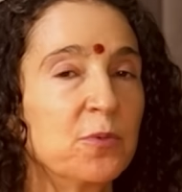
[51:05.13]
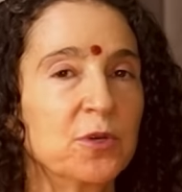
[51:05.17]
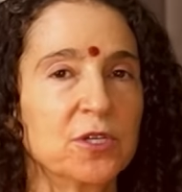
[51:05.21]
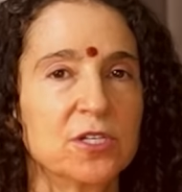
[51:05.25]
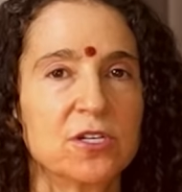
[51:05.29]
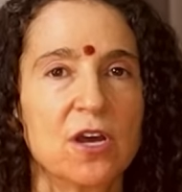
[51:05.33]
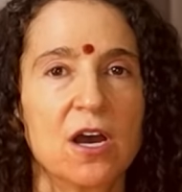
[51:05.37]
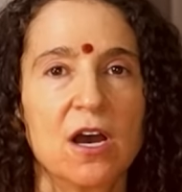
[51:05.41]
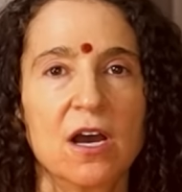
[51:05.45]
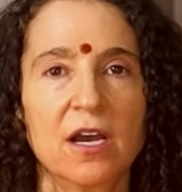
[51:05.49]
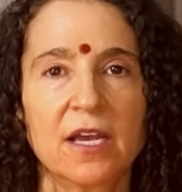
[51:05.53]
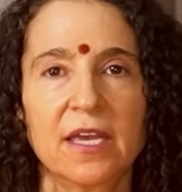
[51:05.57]
We're
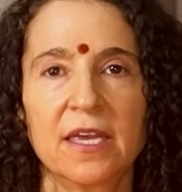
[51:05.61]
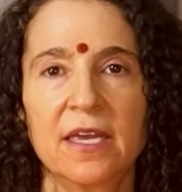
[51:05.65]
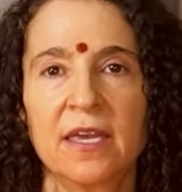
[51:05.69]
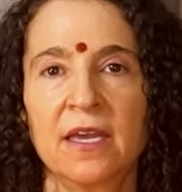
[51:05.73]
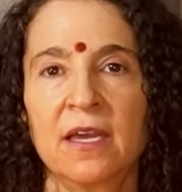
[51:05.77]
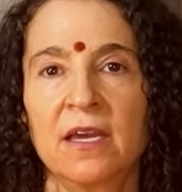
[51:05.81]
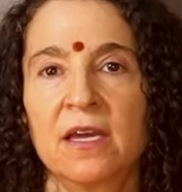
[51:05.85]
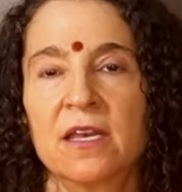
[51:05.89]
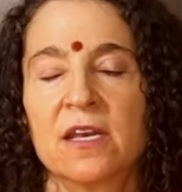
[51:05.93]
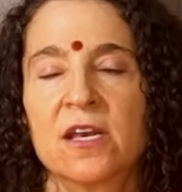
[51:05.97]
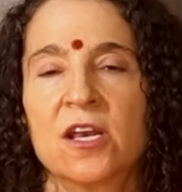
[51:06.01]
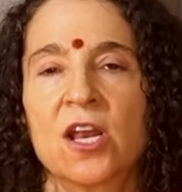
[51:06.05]

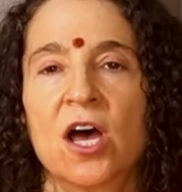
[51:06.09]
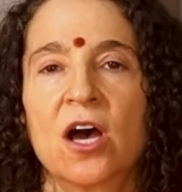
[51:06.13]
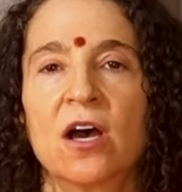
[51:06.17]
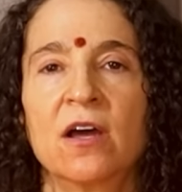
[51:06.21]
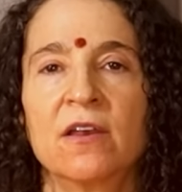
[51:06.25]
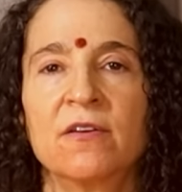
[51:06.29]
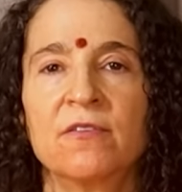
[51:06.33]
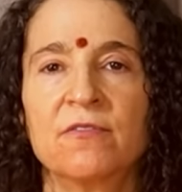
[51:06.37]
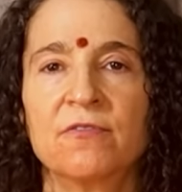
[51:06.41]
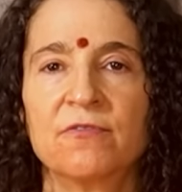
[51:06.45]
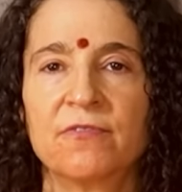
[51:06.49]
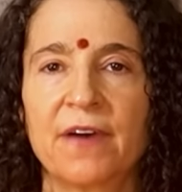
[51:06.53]
talking
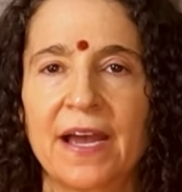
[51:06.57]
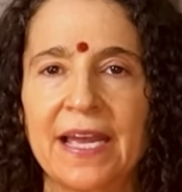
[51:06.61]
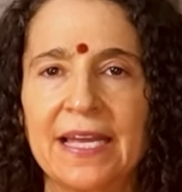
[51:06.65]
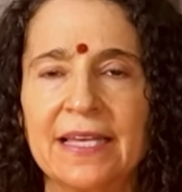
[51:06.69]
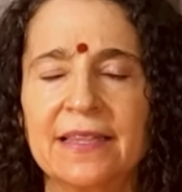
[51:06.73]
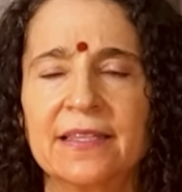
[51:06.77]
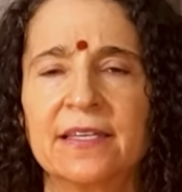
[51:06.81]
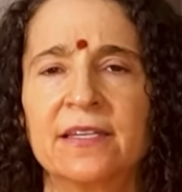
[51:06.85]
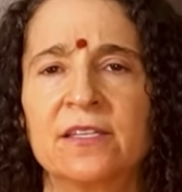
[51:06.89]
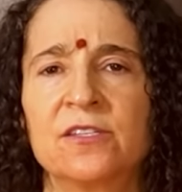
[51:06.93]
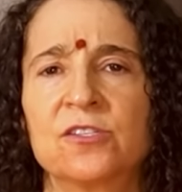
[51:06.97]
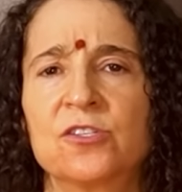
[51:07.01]

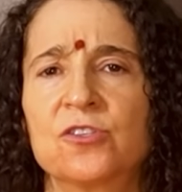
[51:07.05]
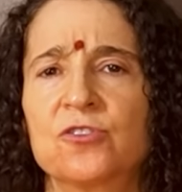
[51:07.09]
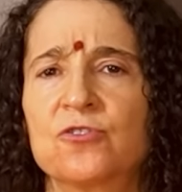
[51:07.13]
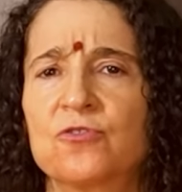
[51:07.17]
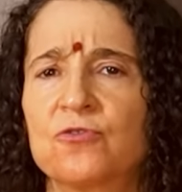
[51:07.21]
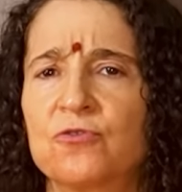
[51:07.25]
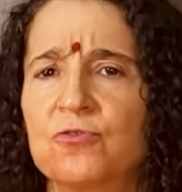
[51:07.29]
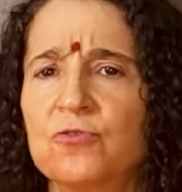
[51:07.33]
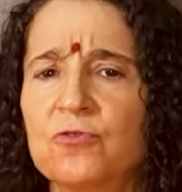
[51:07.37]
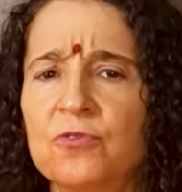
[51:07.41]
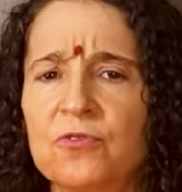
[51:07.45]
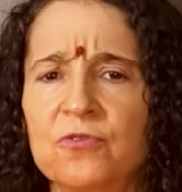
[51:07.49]
non-violence,
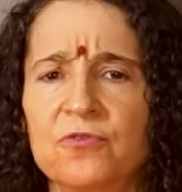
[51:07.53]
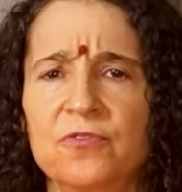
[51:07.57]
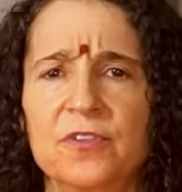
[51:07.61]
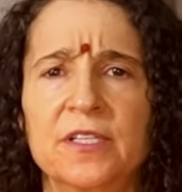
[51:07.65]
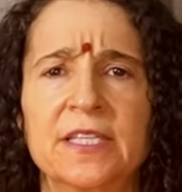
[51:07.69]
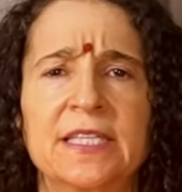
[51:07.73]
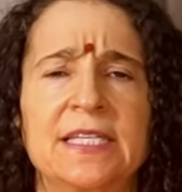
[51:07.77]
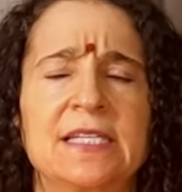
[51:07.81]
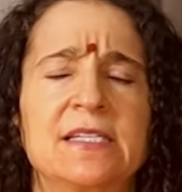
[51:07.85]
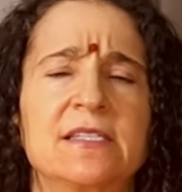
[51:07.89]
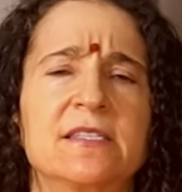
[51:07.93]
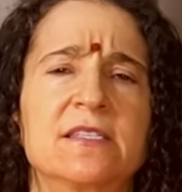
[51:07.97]

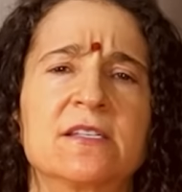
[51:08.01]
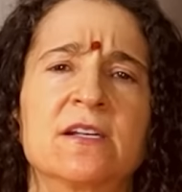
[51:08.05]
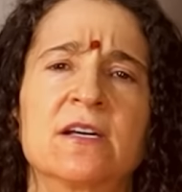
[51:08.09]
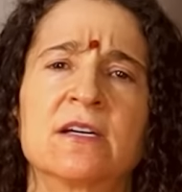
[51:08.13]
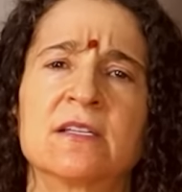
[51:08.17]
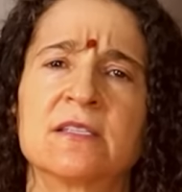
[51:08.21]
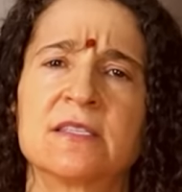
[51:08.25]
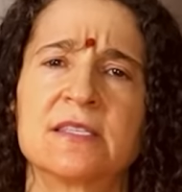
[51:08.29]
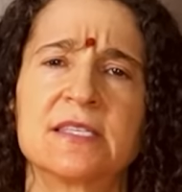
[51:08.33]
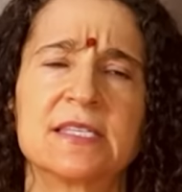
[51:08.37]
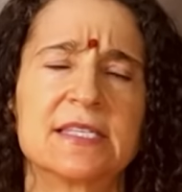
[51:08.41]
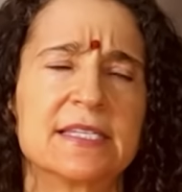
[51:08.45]
truthfulness,
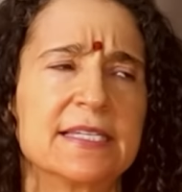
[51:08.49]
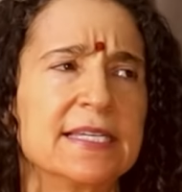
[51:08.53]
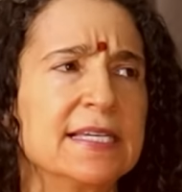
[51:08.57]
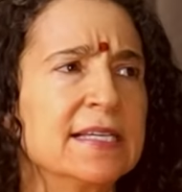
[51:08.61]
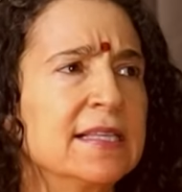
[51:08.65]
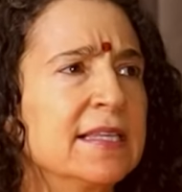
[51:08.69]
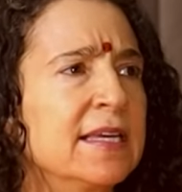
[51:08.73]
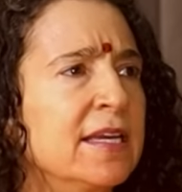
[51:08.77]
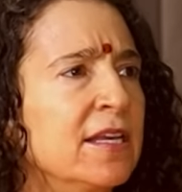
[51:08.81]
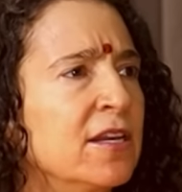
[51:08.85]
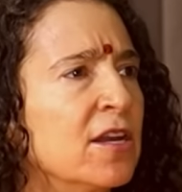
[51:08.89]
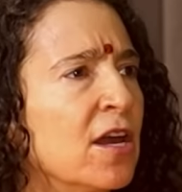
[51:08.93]

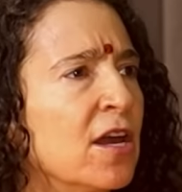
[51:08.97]
non-stealing,